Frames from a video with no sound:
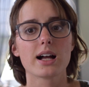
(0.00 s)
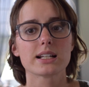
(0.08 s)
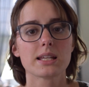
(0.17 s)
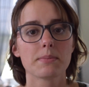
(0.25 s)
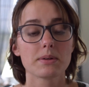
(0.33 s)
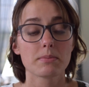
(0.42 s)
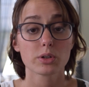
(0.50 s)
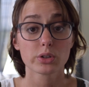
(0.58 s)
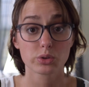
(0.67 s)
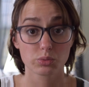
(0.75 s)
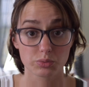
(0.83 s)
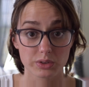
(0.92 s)
Tip number
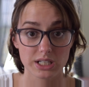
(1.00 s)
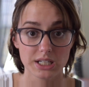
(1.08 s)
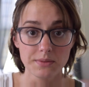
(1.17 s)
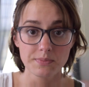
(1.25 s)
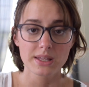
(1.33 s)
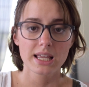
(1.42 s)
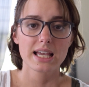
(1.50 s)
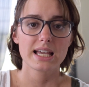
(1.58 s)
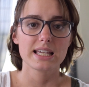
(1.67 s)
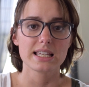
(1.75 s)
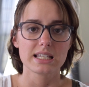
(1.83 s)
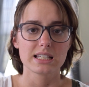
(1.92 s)
3
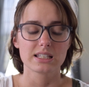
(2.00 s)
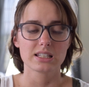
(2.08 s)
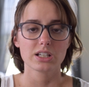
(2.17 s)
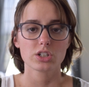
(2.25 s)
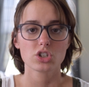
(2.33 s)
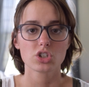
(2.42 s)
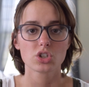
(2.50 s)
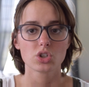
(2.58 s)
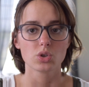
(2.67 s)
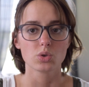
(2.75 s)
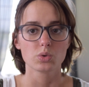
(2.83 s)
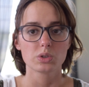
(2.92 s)
is
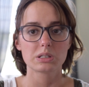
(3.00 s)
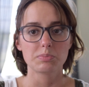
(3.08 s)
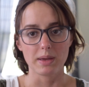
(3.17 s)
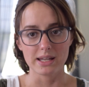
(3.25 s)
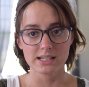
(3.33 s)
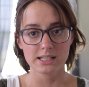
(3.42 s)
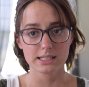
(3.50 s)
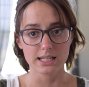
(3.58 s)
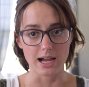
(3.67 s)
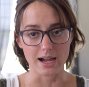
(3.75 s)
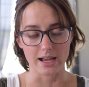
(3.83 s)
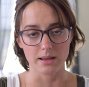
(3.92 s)
to spend
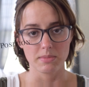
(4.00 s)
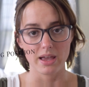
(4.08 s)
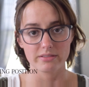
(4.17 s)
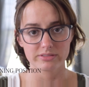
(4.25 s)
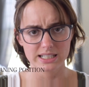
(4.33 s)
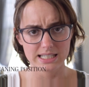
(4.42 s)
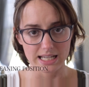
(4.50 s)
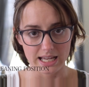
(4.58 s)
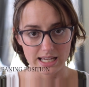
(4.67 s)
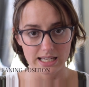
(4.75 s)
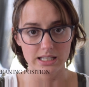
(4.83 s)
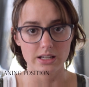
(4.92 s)
time every
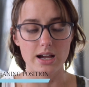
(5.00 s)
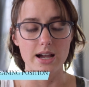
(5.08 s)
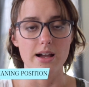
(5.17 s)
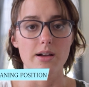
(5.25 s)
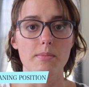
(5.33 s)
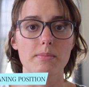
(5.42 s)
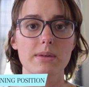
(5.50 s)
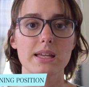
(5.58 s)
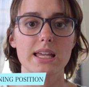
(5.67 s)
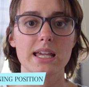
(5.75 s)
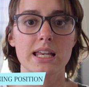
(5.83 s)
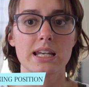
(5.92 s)
day
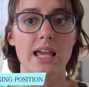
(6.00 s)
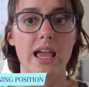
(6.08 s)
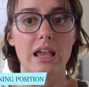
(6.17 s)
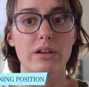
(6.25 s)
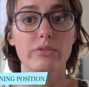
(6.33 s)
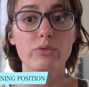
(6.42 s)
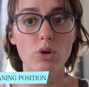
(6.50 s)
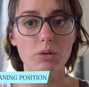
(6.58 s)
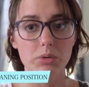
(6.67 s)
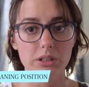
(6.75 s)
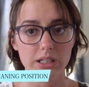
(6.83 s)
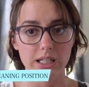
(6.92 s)
in a
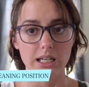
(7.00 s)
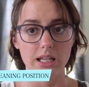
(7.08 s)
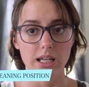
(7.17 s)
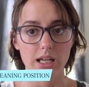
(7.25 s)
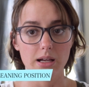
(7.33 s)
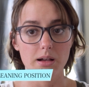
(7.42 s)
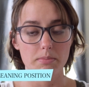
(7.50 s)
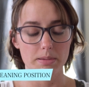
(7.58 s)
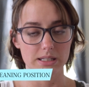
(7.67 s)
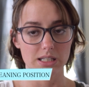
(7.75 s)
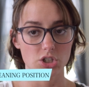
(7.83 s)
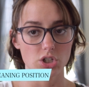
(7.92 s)
forward-leaning
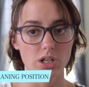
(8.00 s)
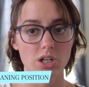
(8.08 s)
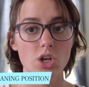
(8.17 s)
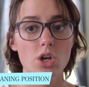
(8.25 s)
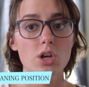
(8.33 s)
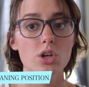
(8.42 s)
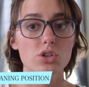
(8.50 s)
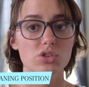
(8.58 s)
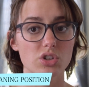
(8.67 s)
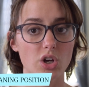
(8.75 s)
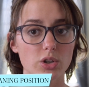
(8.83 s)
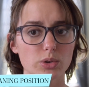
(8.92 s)
position.
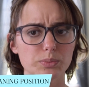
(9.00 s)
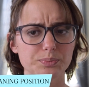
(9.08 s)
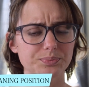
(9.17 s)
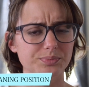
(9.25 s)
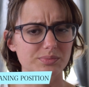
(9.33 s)
So